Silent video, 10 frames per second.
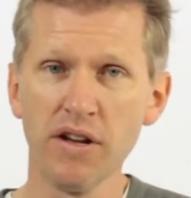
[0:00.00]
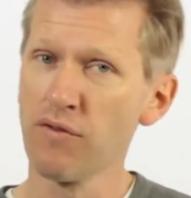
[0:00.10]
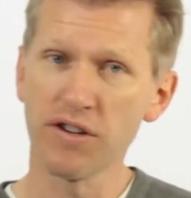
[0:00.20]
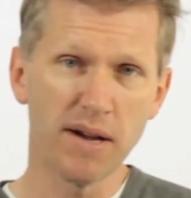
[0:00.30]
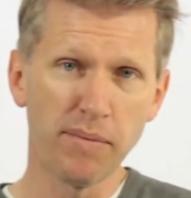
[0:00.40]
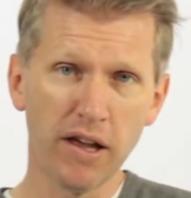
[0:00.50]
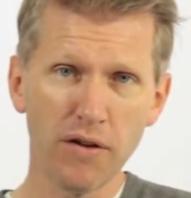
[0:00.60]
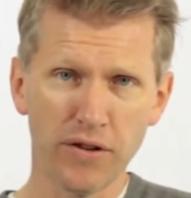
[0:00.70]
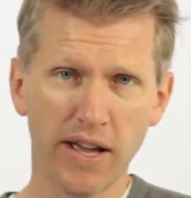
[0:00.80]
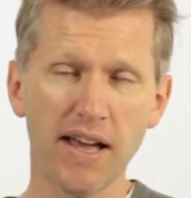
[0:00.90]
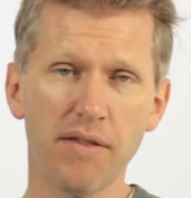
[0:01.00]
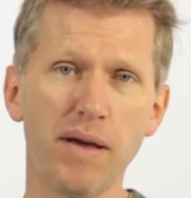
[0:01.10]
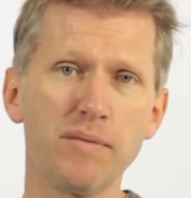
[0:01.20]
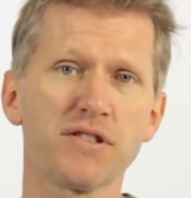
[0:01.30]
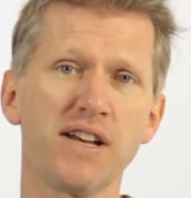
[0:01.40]
For example, I often hear
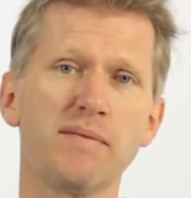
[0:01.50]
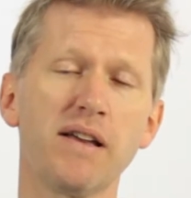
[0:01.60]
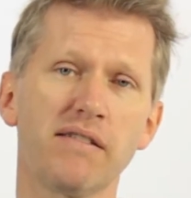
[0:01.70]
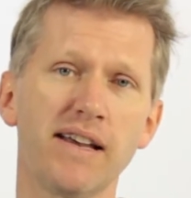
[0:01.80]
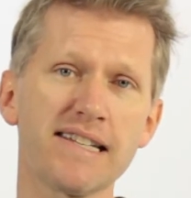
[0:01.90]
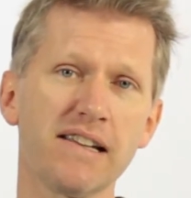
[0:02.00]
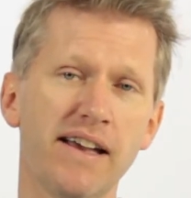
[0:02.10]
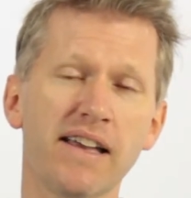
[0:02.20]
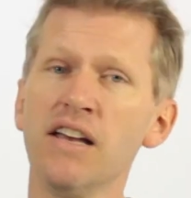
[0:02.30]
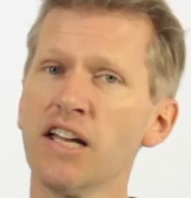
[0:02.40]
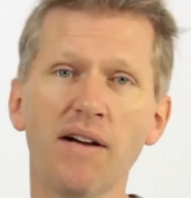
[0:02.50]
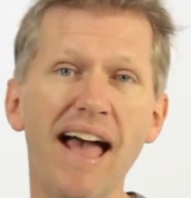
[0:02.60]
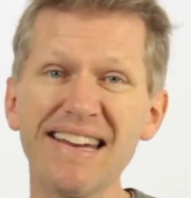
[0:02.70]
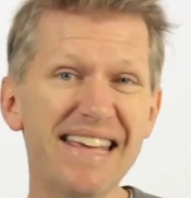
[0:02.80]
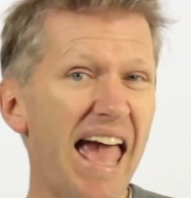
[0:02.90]
people say to me things like,
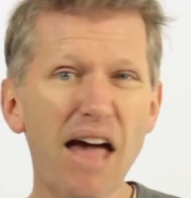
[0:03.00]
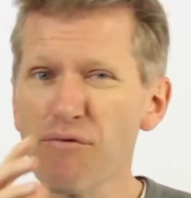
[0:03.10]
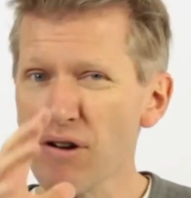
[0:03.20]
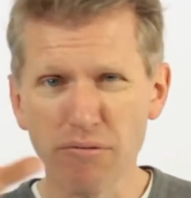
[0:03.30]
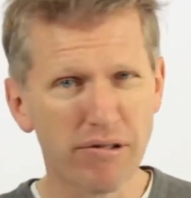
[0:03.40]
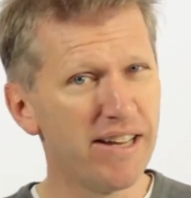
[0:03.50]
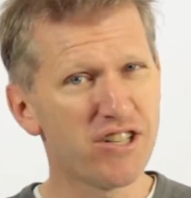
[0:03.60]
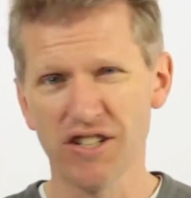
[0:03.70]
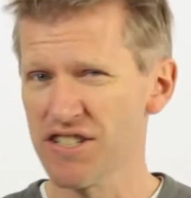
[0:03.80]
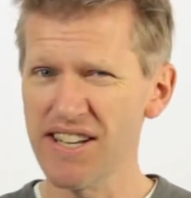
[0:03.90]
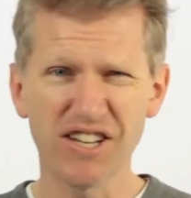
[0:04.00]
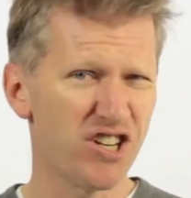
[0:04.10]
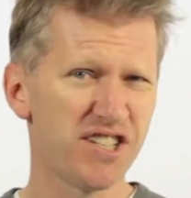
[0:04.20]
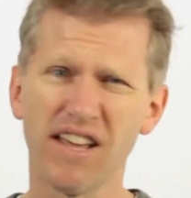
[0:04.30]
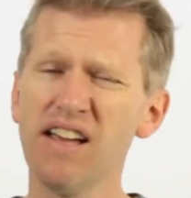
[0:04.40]
Andy, every religion
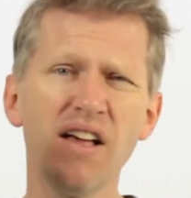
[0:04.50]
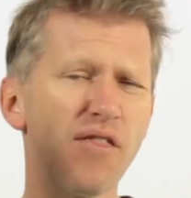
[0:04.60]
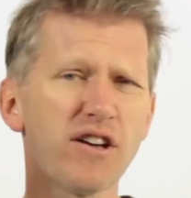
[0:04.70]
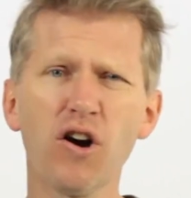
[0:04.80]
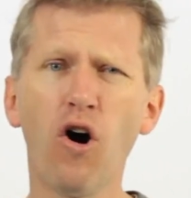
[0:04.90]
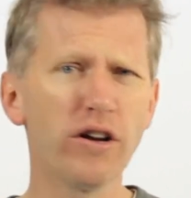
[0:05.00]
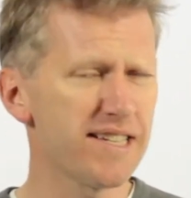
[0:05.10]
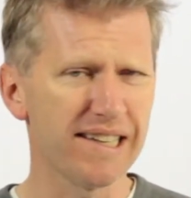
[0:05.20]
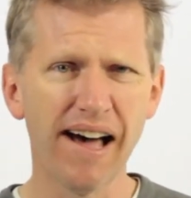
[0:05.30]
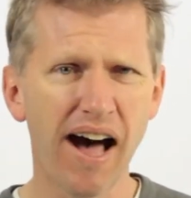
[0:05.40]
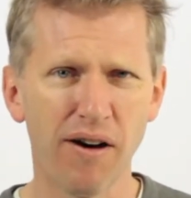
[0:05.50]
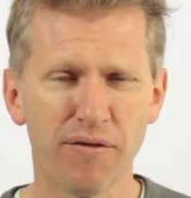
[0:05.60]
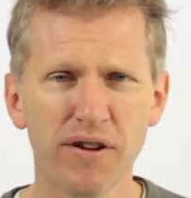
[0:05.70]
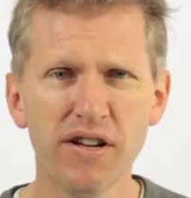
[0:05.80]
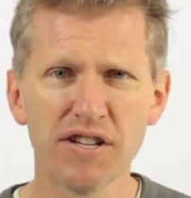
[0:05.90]
teaches that God is
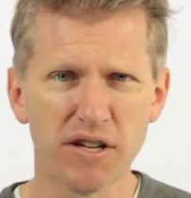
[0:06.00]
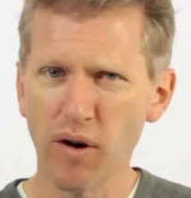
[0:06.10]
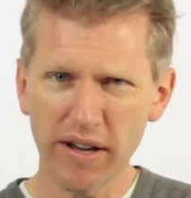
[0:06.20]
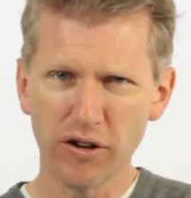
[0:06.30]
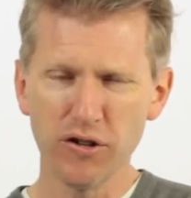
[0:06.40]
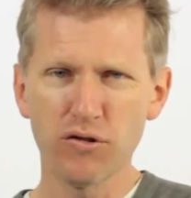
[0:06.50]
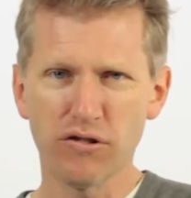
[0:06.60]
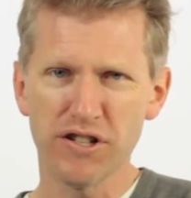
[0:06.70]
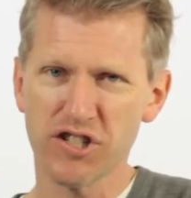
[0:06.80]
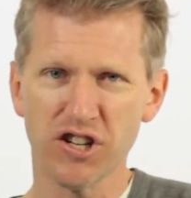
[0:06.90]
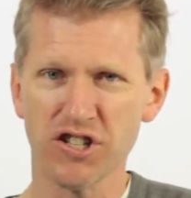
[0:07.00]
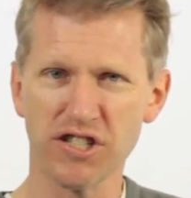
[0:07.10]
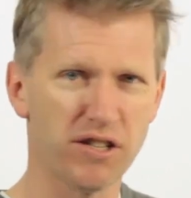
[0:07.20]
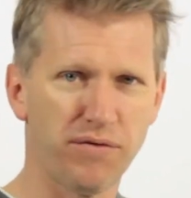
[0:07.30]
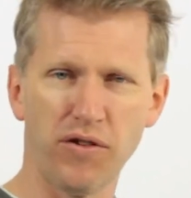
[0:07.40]
love, so why can't you Christians
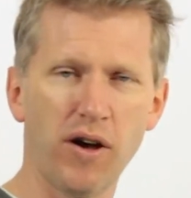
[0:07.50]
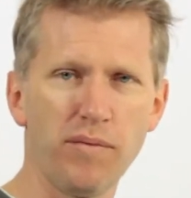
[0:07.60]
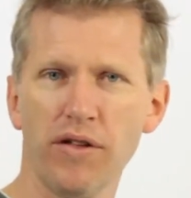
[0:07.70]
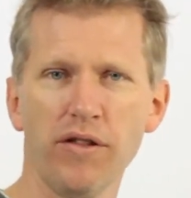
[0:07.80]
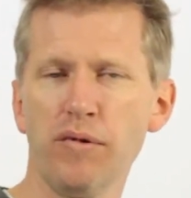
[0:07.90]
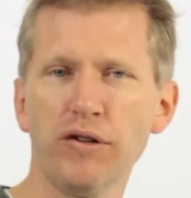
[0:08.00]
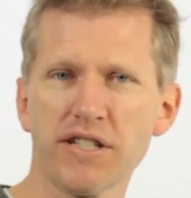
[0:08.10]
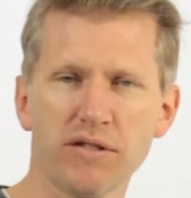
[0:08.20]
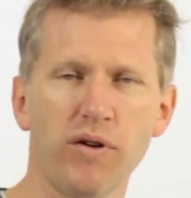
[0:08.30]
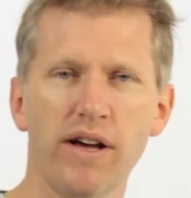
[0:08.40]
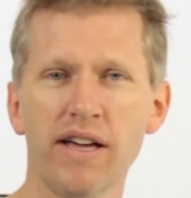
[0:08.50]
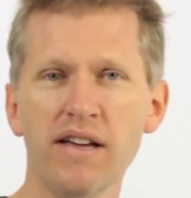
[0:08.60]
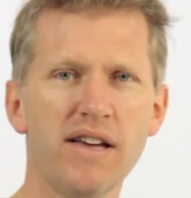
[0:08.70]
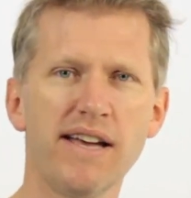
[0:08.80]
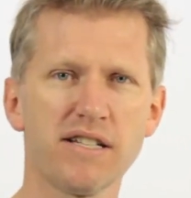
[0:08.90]
just affirm that the Buddhist way
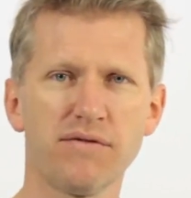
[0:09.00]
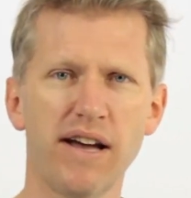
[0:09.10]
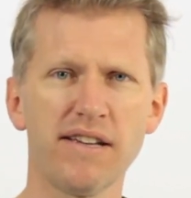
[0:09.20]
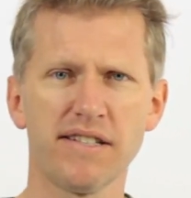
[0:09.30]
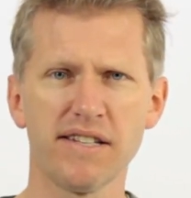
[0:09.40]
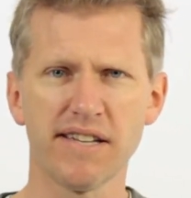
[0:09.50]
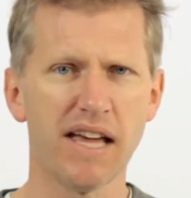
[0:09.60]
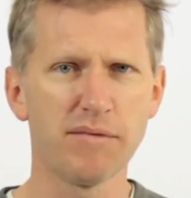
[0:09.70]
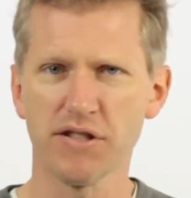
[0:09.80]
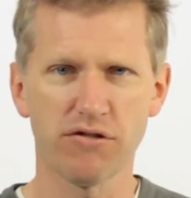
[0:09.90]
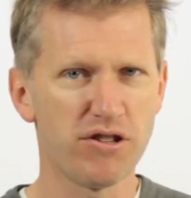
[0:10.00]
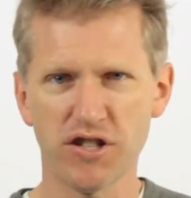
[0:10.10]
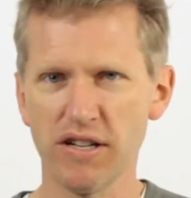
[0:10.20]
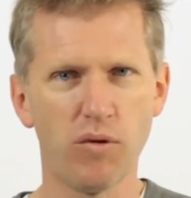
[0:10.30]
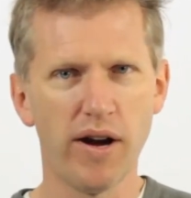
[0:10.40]
is the same as the
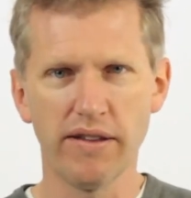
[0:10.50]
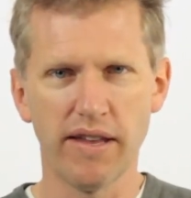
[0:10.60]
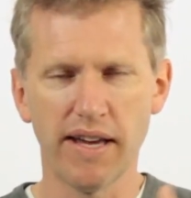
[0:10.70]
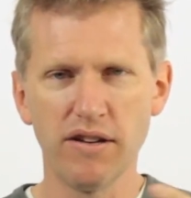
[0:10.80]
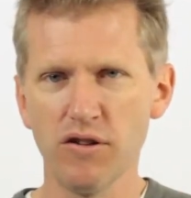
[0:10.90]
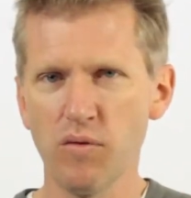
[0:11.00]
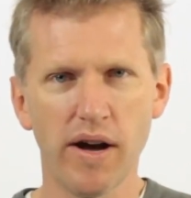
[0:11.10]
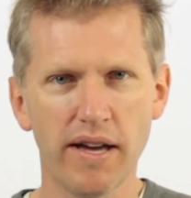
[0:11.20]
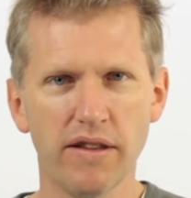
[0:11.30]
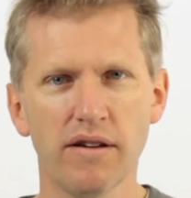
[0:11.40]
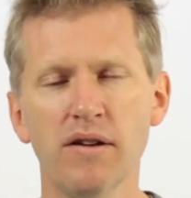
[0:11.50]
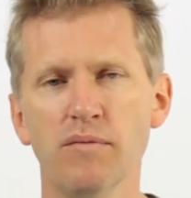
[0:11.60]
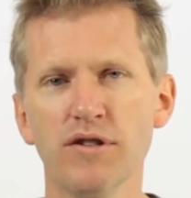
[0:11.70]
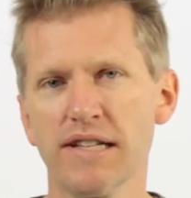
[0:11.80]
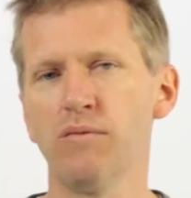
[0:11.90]
Christian way and the Hindu way and the
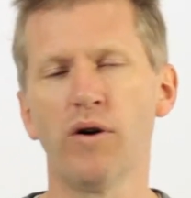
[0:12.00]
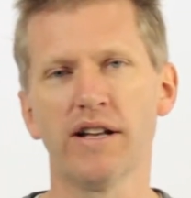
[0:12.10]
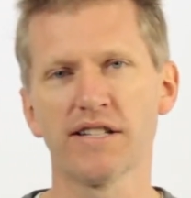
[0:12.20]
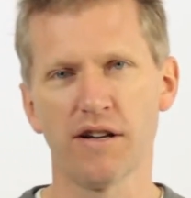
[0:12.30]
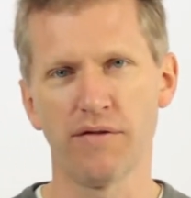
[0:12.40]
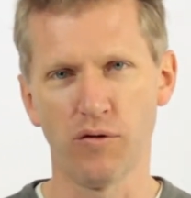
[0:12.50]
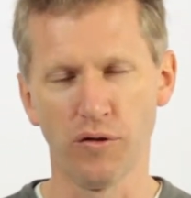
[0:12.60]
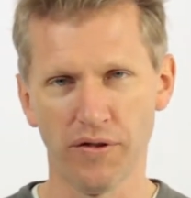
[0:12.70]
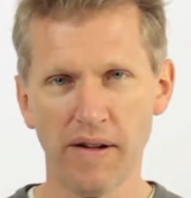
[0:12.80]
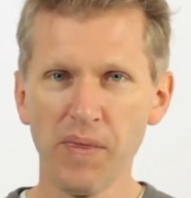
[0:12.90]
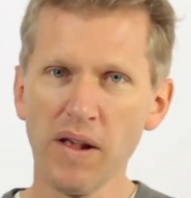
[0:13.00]
Muslim way and so forth?